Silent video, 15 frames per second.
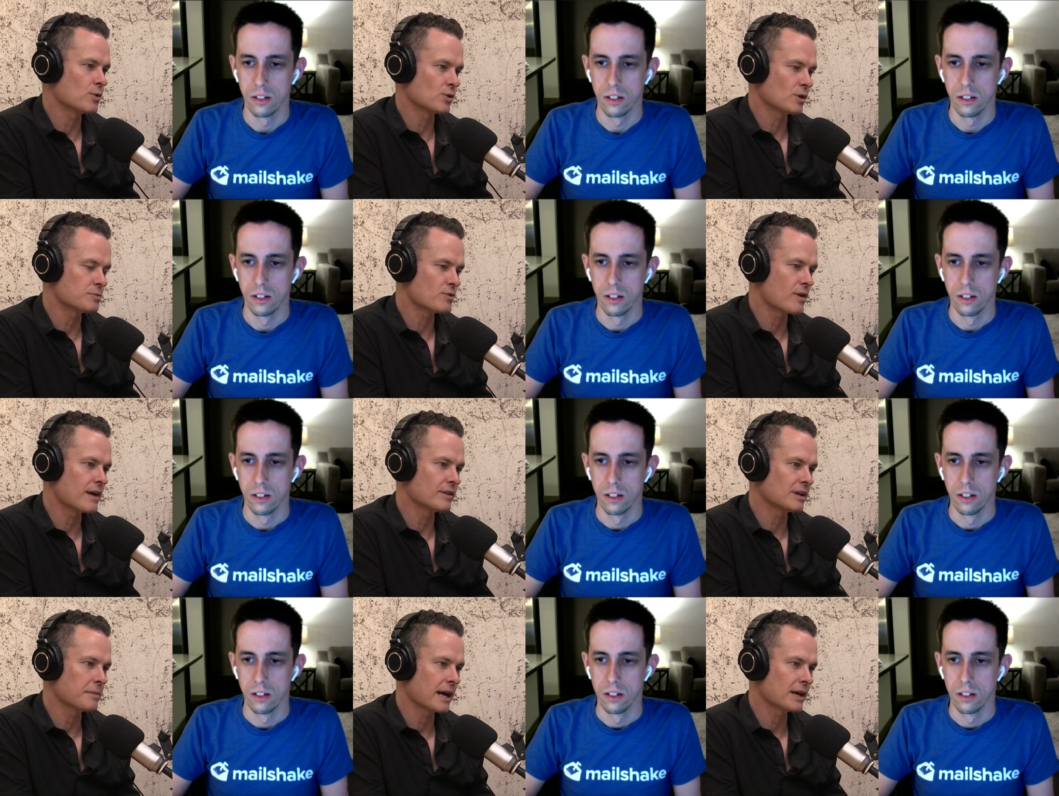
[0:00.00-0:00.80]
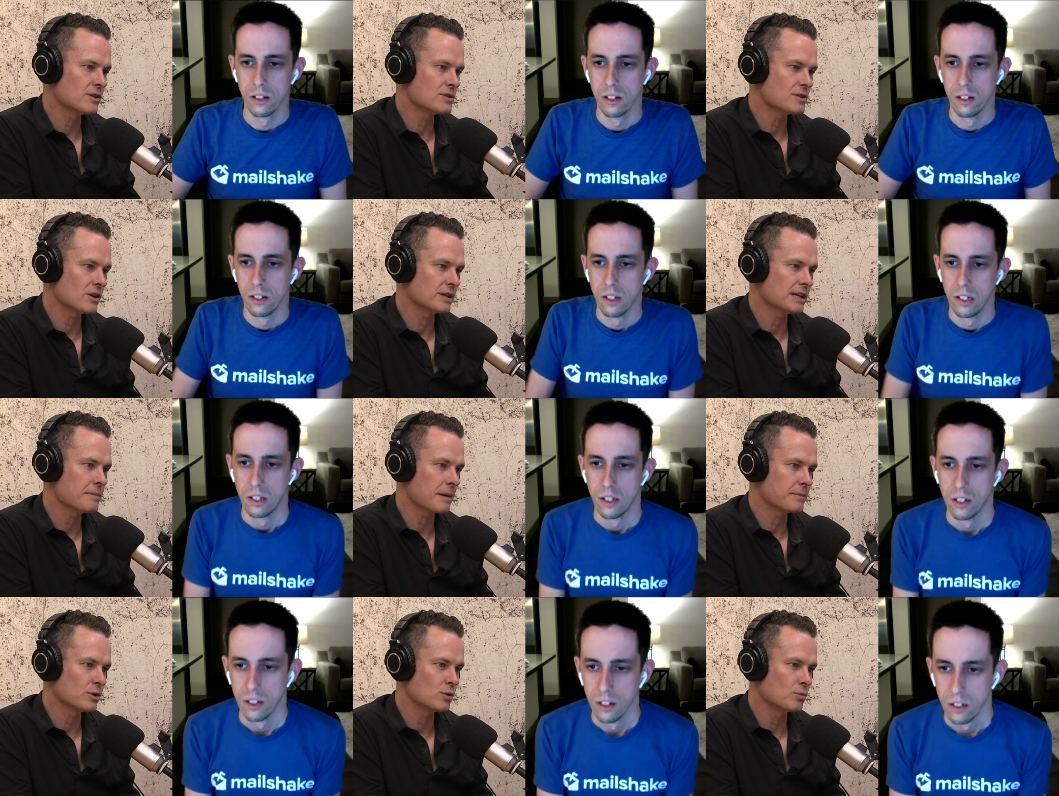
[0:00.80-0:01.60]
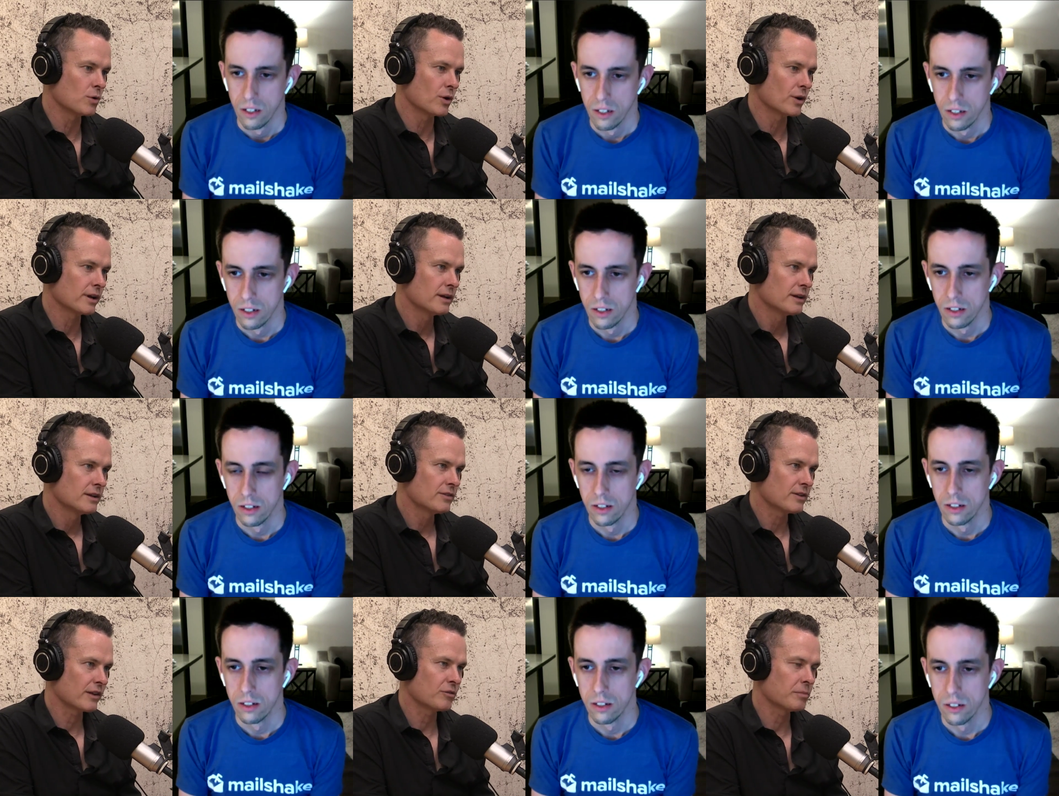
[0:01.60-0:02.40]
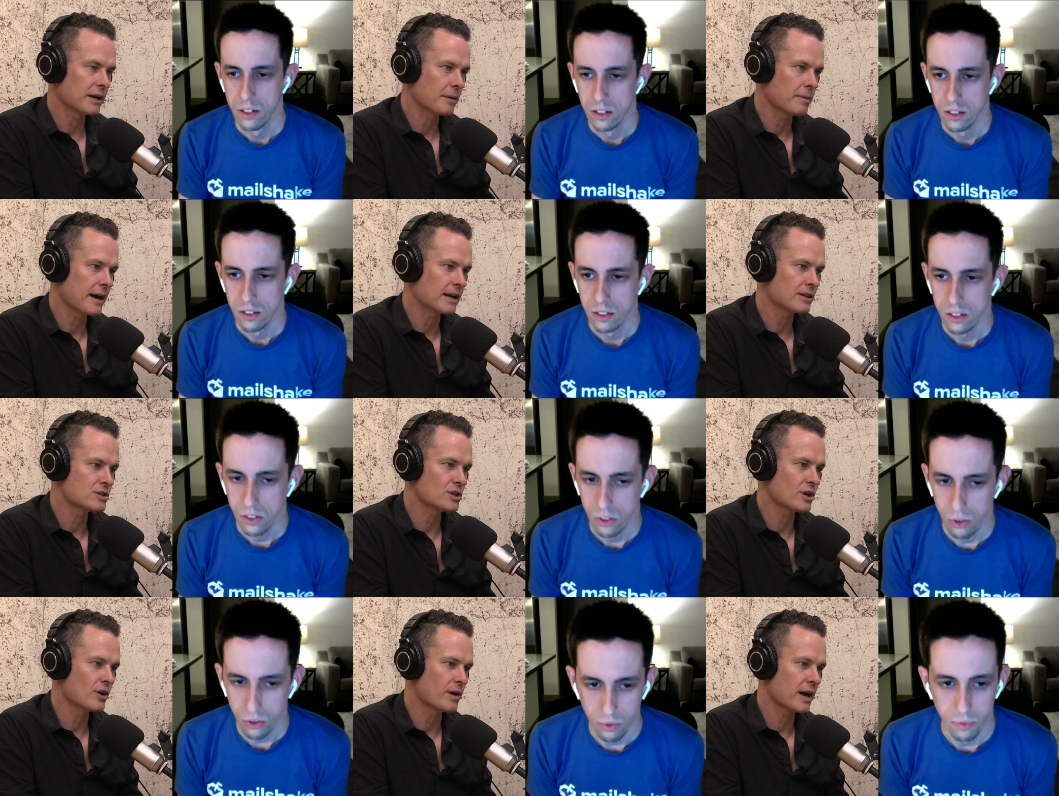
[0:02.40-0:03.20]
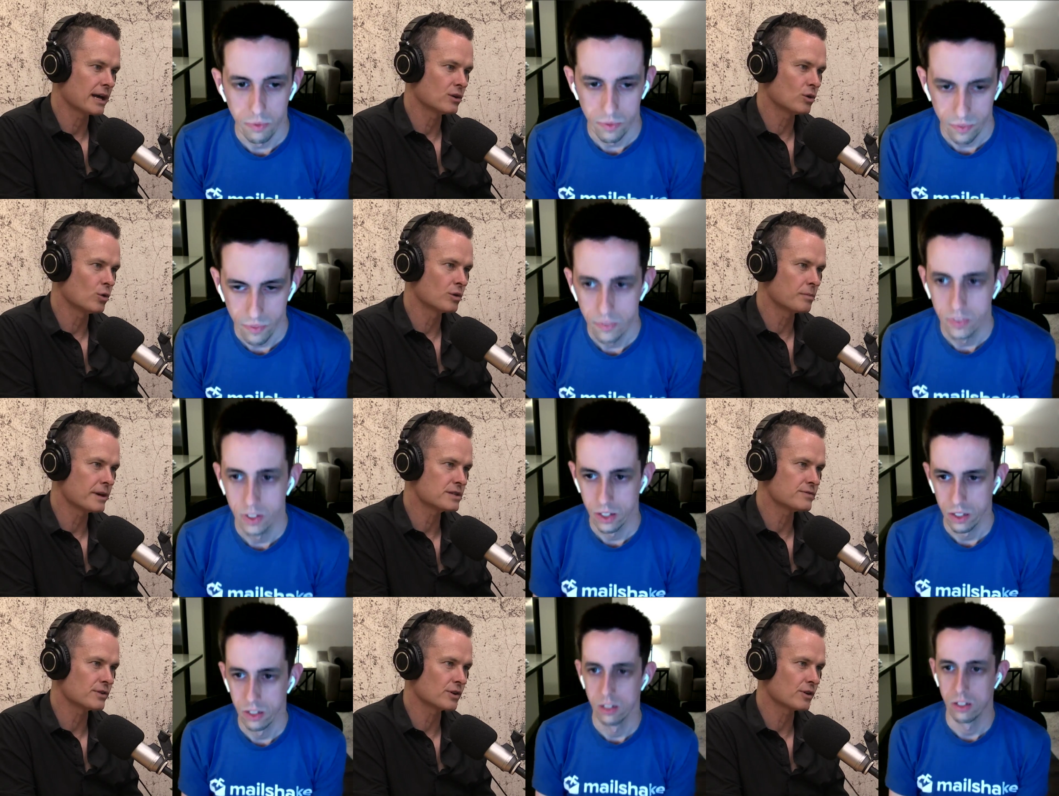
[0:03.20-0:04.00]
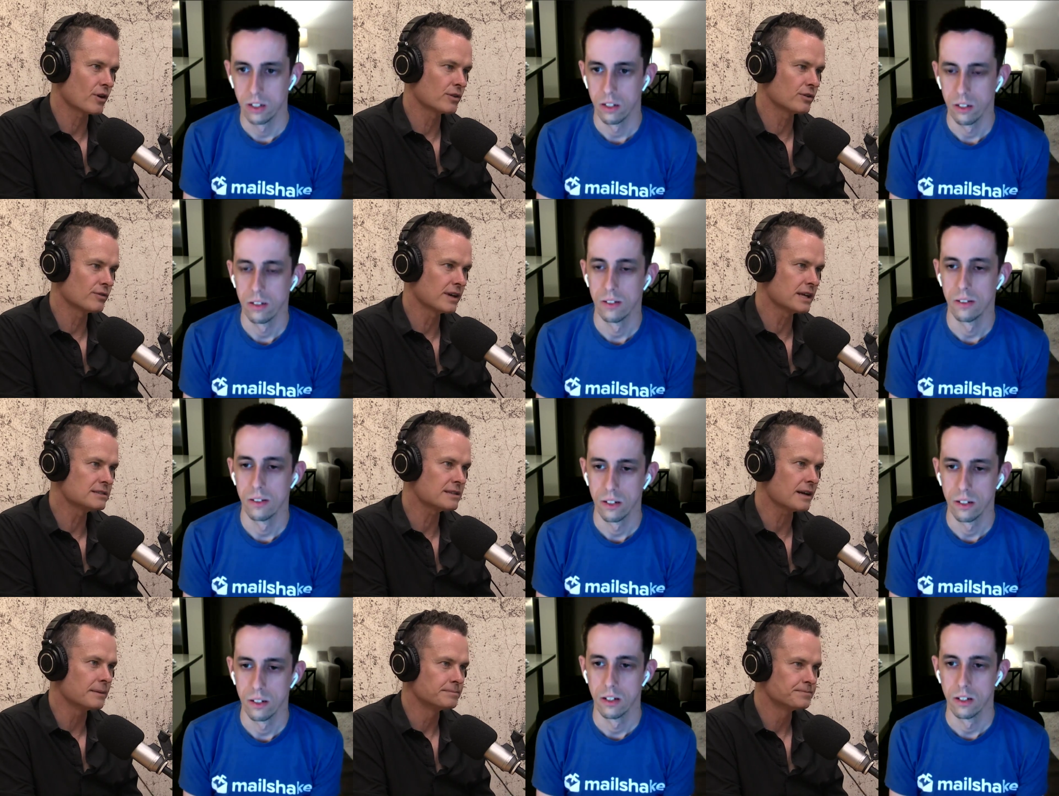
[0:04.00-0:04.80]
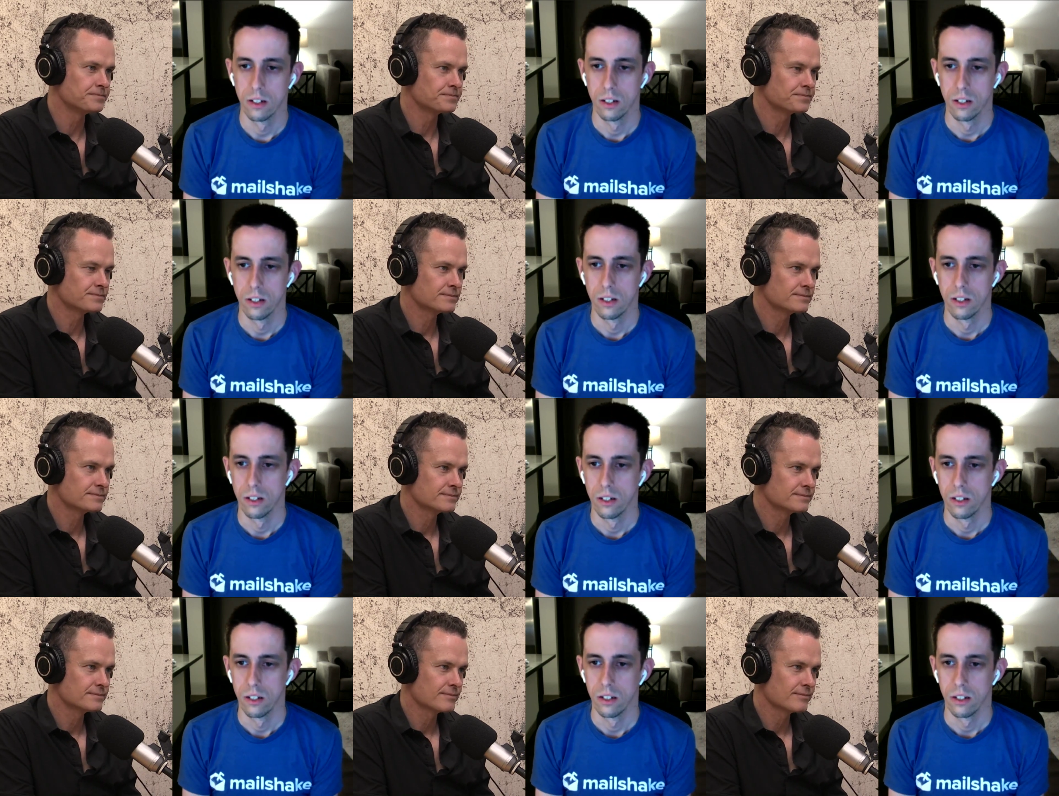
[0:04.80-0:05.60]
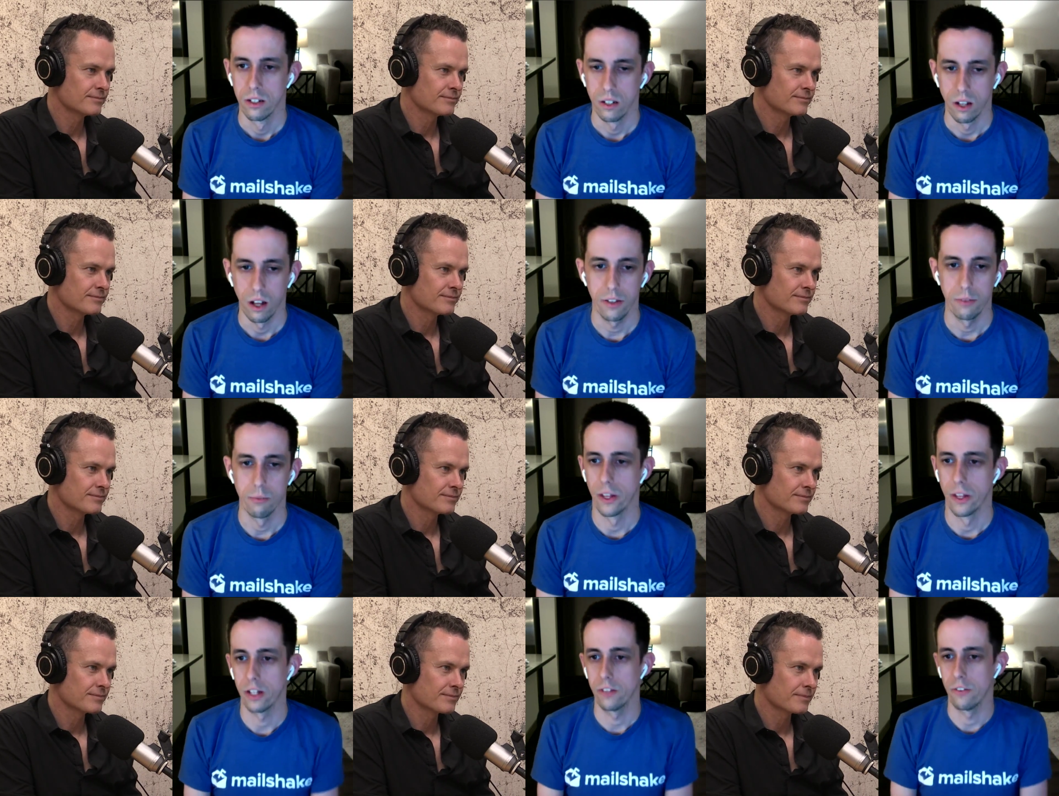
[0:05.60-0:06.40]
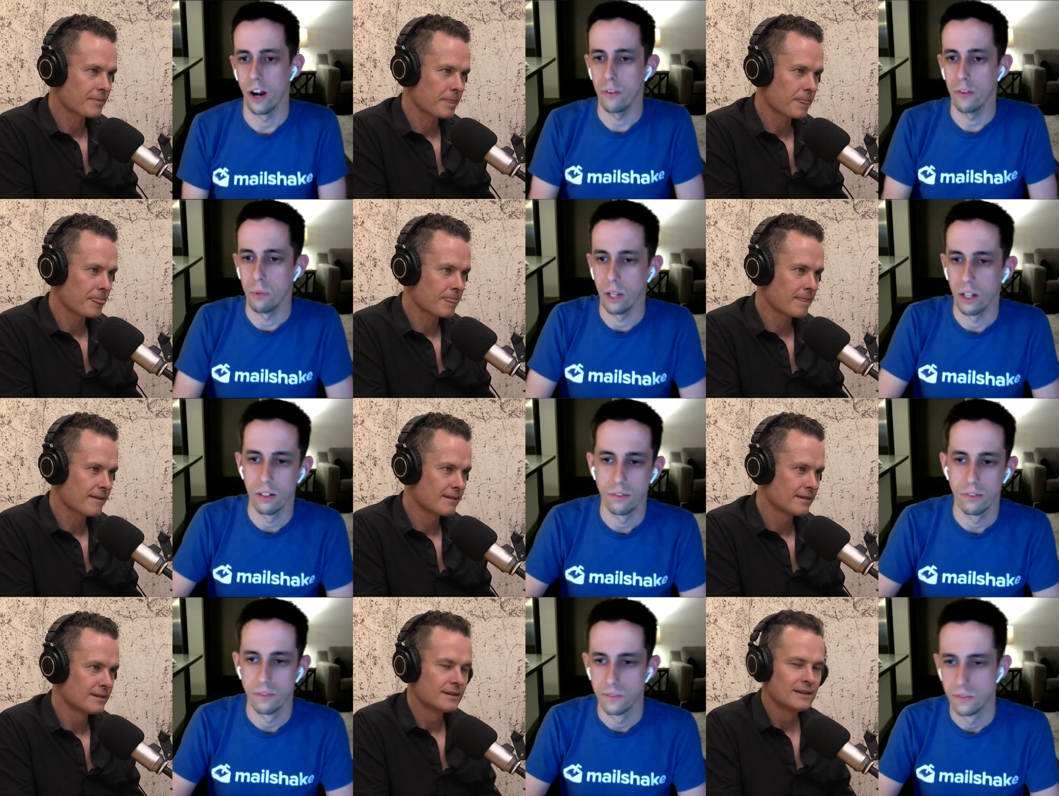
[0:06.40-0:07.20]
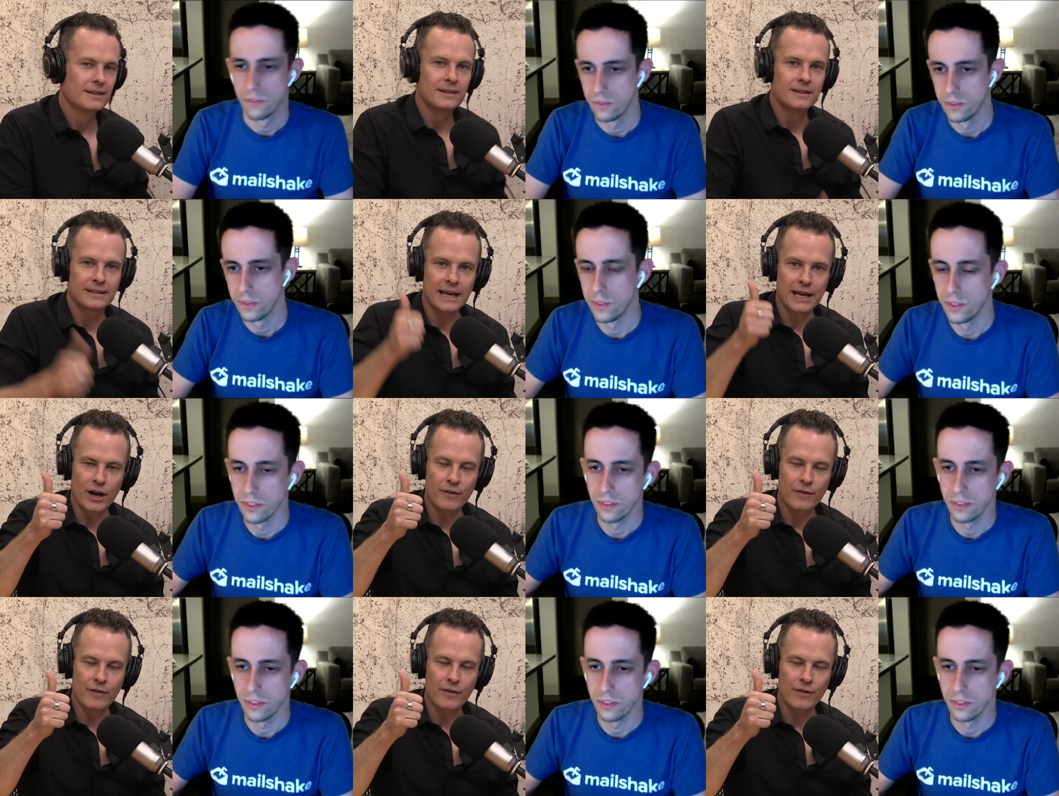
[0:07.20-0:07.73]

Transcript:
Speaker 1: groups raving about you, so keep up the good work. Thanks for being a part of the show, and all the best for the growth of Kinsta.
Speaker 2: Awesome. Thanks for having me.
Speaker 1: There you go,